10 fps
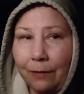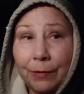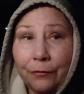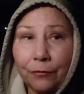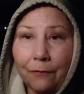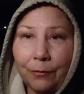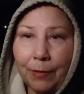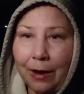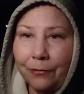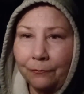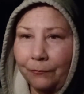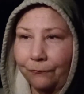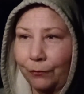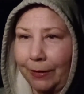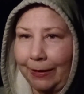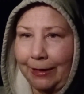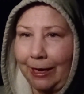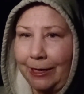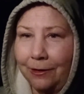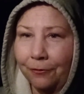I've been driving by them for like
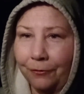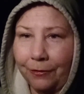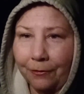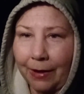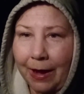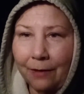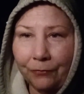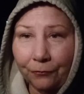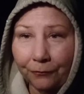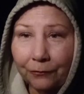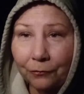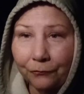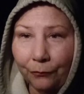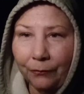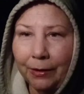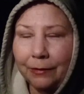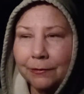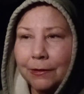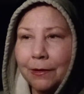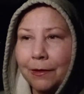a year, year and a half, and they're still for
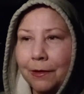rent.